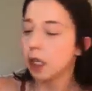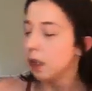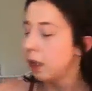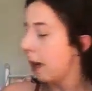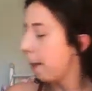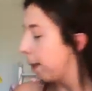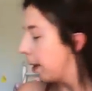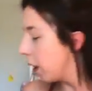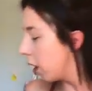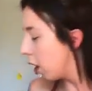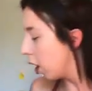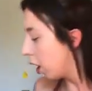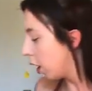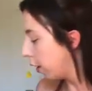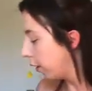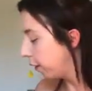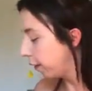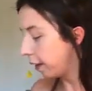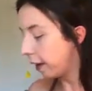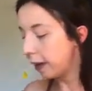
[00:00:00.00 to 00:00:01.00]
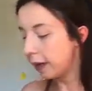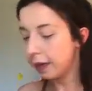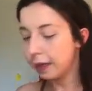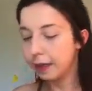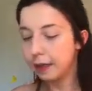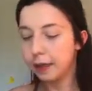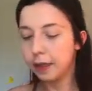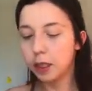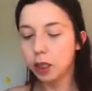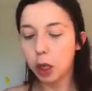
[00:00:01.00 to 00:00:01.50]
tap it off
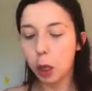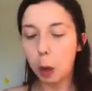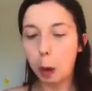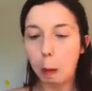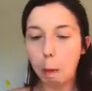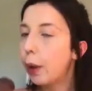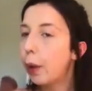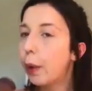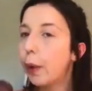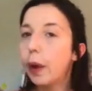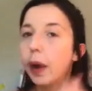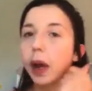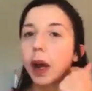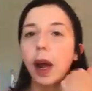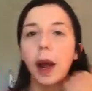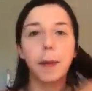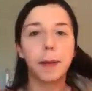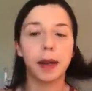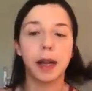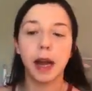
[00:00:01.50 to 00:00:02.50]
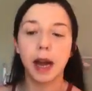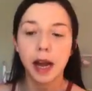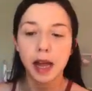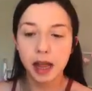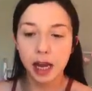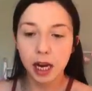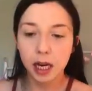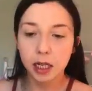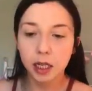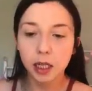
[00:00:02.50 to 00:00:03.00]
and
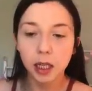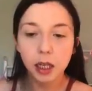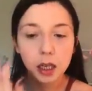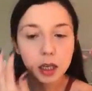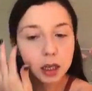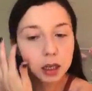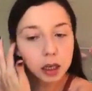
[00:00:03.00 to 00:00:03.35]
apply that